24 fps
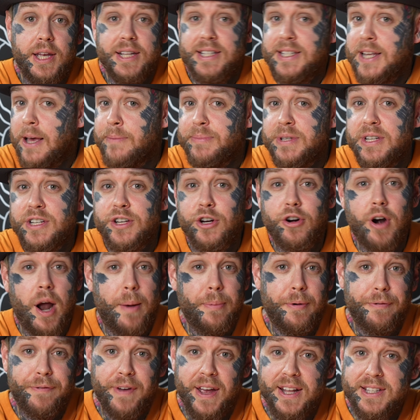It's tempting to
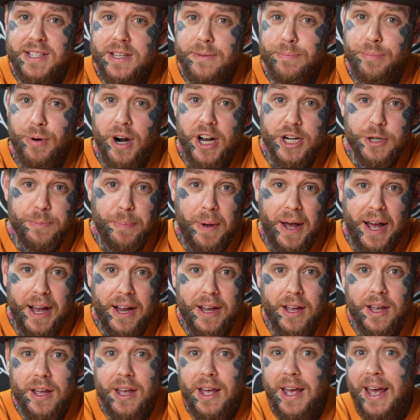grab a fancy brush
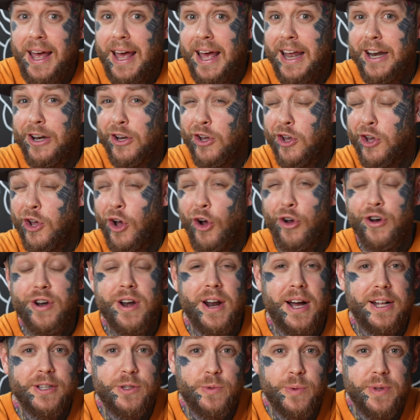pack and go
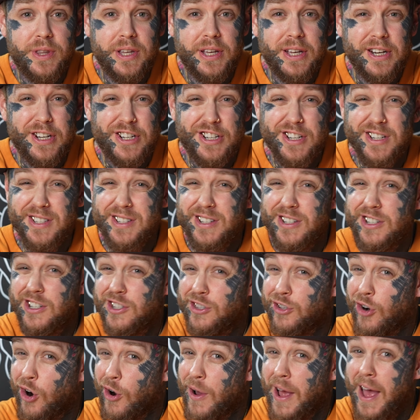nuts with it, just
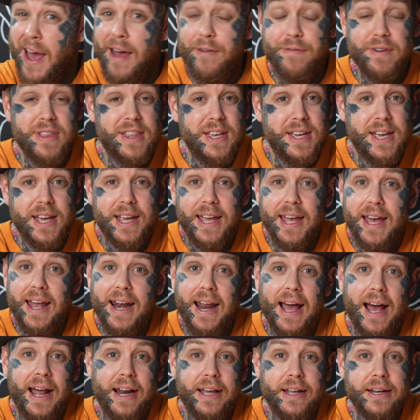throw everything you
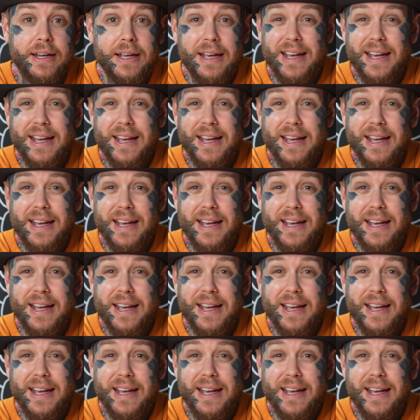can at it.